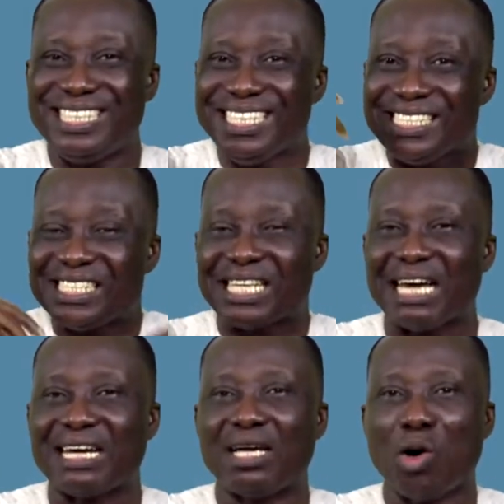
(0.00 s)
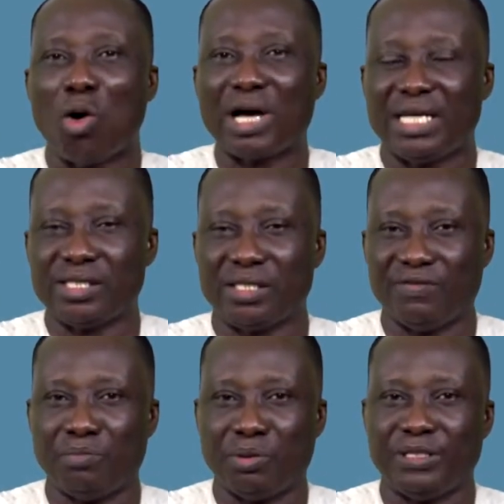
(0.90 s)
internal organs of the
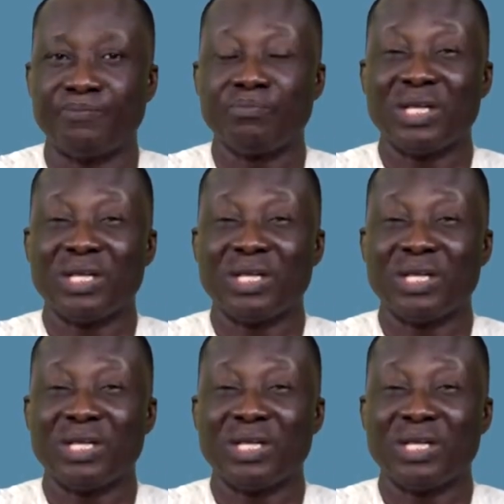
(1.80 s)
body.